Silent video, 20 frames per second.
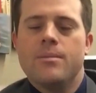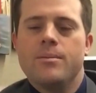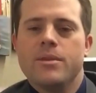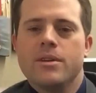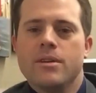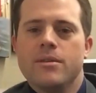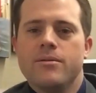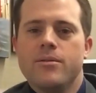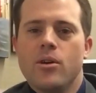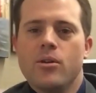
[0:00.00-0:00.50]

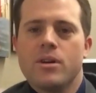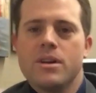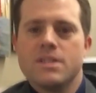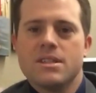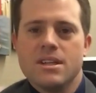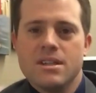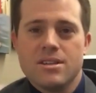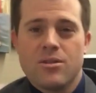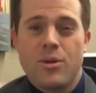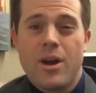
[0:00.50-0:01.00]
The focus
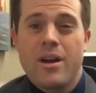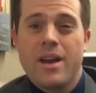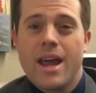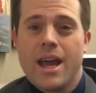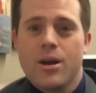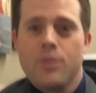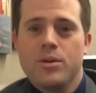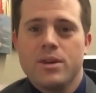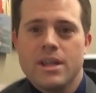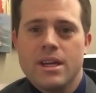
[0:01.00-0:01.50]
is around
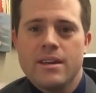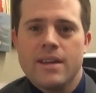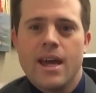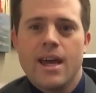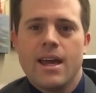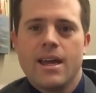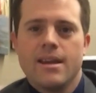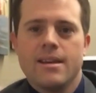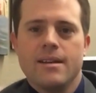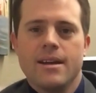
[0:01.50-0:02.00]
equity, and that
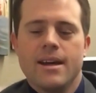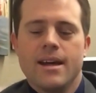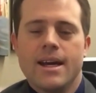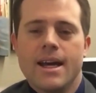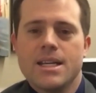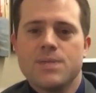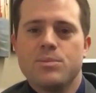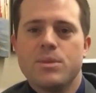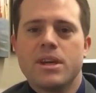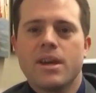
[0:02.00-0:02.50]

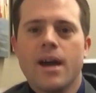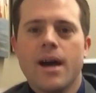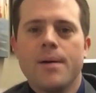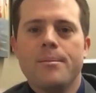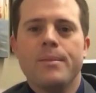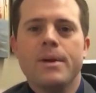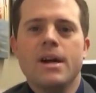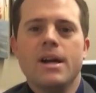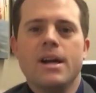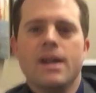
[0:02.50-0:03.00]
has
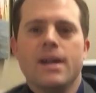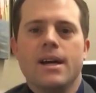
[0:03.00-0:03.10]
become